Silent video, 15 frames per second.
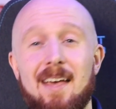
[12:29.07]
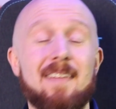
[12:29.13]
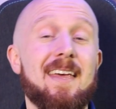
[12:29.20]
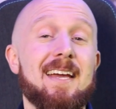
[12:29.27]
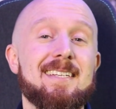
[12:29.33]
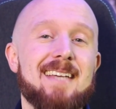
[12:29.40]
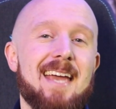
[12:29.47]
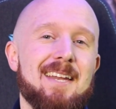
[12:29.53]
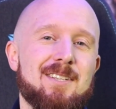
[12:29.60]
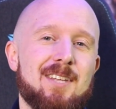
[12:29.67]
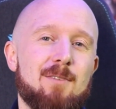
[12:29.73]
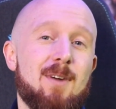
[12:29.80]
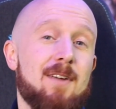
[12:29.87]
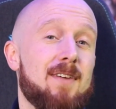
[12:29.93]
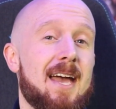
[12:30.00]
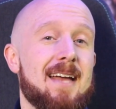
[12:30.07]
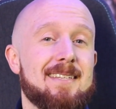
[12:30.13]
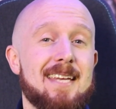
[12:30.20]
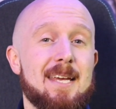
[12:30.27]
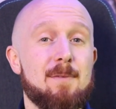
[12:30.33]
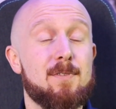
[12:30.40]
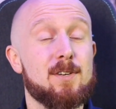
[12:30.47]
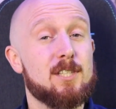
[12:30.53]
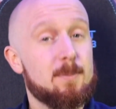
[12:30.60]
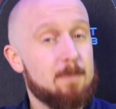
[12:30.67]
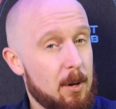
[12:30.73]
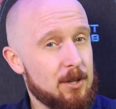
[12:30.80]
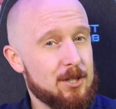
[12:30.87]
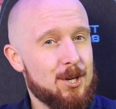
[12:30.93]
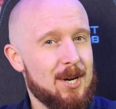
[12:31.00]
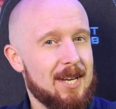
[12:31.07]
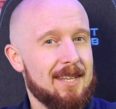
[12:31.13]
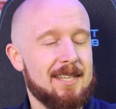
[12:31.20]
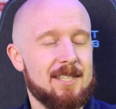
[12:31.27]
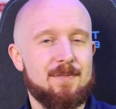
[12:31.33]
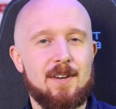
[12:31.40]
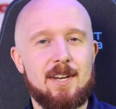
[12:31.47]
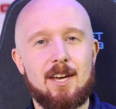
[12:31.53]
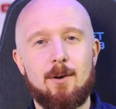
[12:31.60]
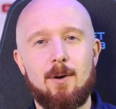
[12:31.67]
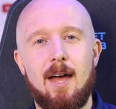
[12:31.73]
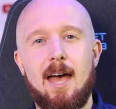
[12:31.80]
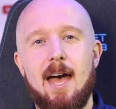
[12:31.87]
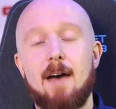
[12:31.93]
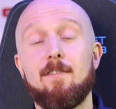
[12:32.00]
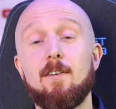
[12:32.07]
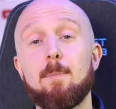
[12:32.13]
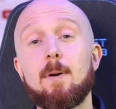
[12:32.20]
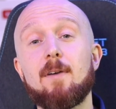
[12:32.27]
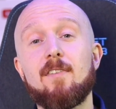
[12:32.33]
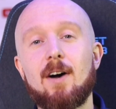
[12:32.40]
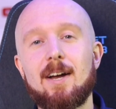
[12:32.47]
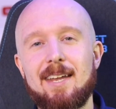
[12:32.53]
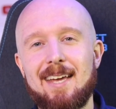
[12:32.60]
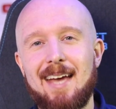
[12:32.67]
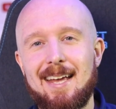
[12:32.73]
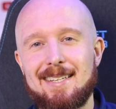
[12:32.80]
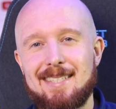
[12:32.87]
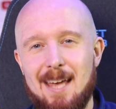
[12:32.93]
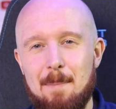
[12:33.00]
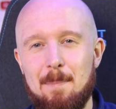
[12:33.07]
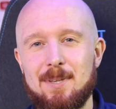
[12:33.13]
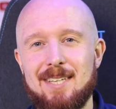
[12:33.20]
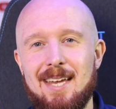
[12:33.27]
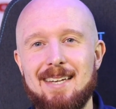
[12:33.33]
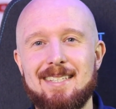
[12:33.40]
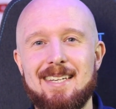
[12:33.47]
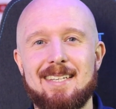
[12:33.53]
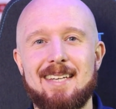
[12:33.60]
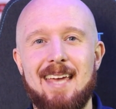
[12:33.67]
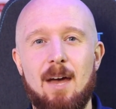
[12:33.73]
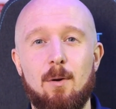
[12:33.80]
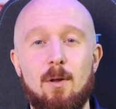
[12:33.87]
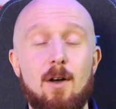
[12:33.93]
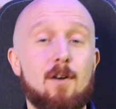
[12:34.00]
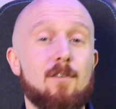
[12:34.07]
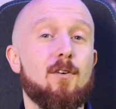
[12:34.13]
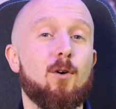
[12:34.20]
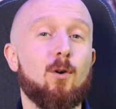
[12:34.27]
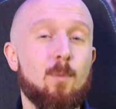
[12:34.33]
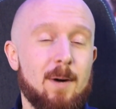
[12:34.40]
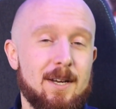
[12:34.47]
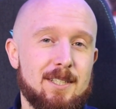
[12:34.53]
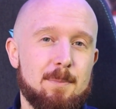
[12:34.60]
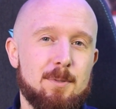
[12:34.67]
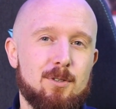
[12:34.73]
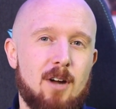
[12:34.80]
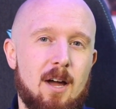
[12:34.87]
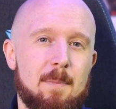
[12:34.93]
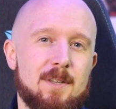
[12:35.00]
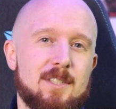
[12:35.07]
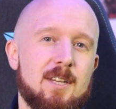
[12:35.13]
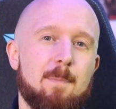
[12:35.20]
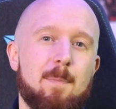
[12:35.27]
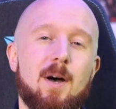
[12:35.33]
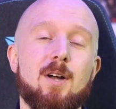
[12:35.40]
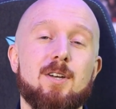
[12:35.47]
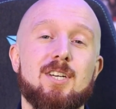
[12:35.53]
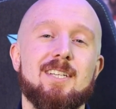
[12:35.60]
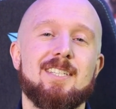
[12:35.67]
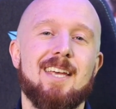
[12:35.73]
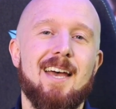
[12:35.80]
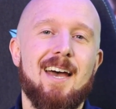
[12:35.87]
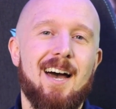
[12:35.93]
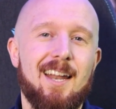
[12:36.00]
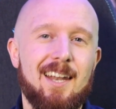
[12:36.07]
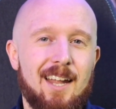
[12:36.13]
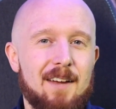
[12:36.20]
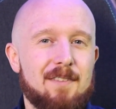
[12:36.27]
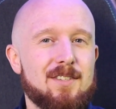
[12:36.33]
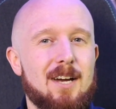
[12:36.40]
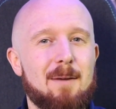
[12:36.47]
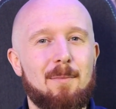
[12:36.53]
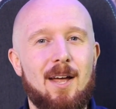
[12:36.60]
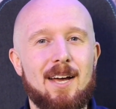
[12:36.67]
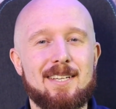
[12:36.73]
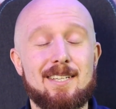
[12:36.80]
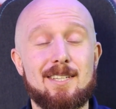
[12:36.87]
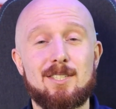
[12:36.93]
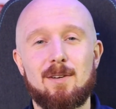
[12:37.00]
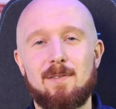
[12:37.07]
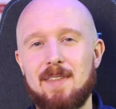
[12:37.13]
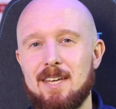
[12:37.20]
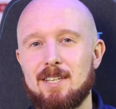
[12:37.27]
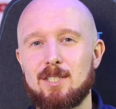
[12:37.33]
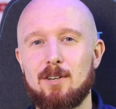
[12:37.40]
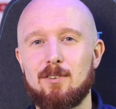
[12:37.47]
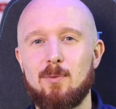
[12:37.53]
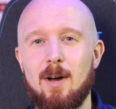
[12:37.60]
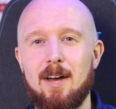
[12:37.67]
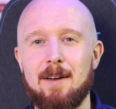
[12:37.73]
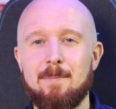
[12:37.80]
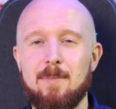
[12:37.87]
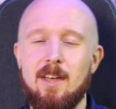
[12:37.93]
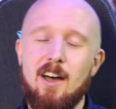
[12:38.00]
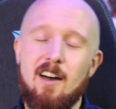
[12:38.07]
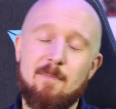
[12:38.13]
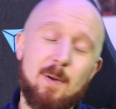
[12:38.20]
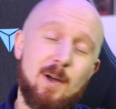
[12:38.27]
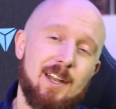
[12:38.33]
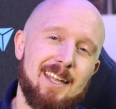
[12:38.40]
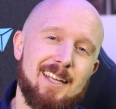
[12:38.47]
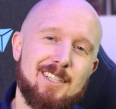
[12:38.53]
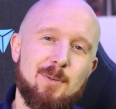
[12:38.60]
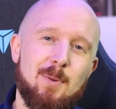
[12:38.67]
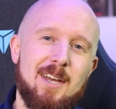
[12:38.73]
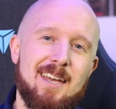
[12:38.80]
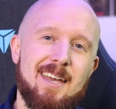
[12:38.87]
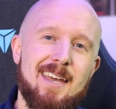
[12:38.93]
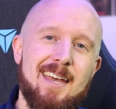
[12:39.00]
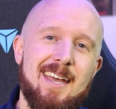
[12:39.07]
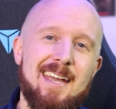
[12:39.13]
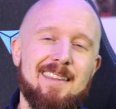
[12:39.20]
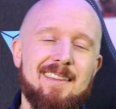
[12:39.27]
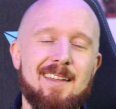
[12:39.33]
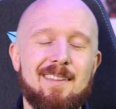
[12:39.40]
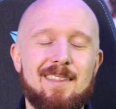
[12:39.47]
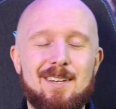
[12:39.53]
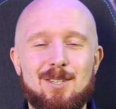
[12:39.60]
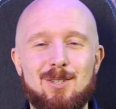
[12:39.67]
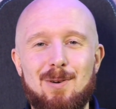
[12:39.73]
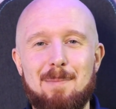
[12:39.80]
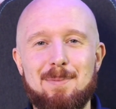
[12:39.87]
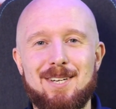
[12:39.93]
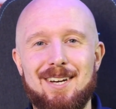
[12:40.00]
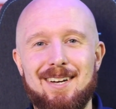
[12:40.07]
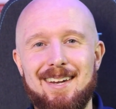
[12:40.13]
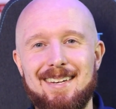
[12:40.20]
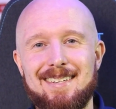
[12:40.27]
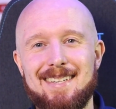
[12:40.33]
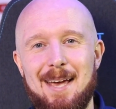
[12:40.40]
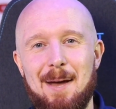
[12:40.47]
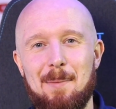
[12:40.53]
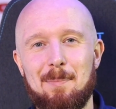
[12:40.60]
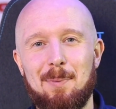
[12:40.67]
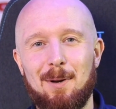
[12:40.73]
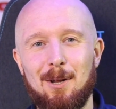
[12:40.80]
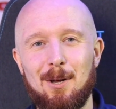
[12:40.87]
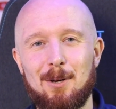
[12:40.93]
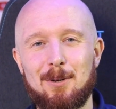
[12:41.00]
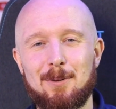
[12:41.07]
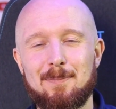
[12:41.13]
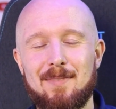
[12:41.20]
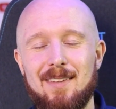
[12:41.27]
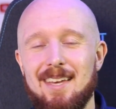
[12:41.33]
Thanks again to the Riftcat team for sponsoring this video and for providing a 10% discount for all my subscribers to purchase a lifetime license of their software. I've put a link to it in the description down below.